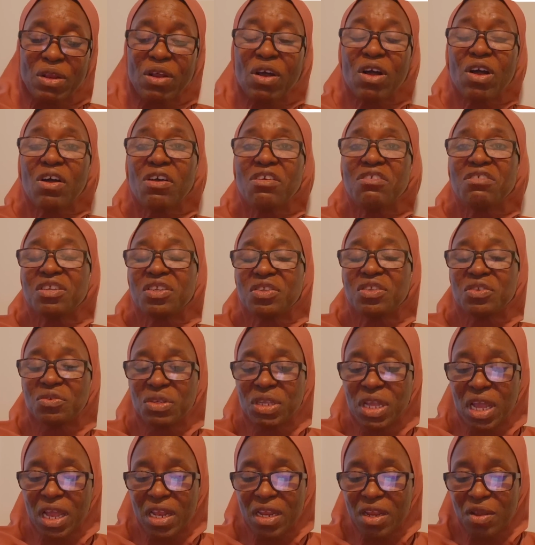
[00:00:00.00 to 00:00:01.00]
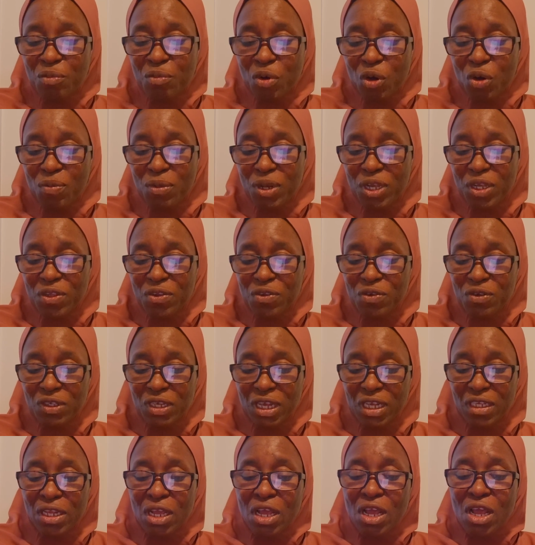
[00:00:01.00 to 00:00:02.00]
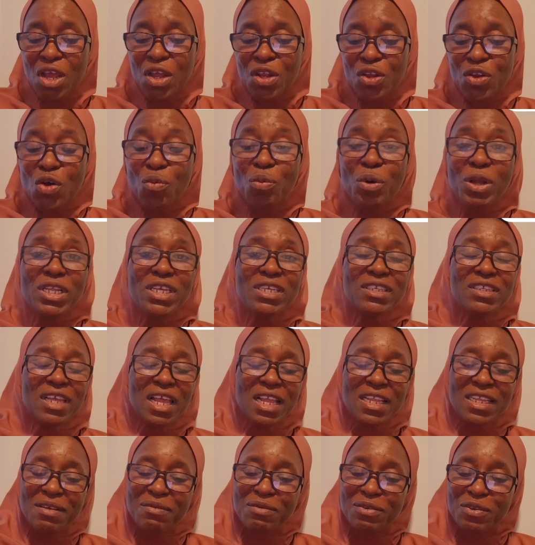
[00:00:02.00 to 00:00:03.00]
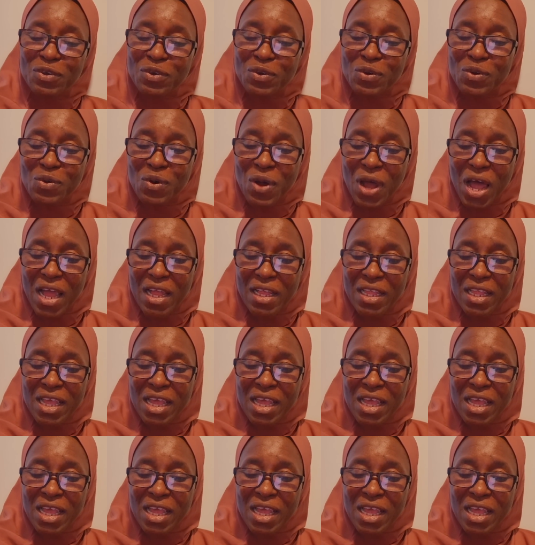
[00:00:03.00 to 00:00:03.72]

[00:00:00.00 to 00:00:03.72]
not constitute any public nuisance. Nobody sent him to go and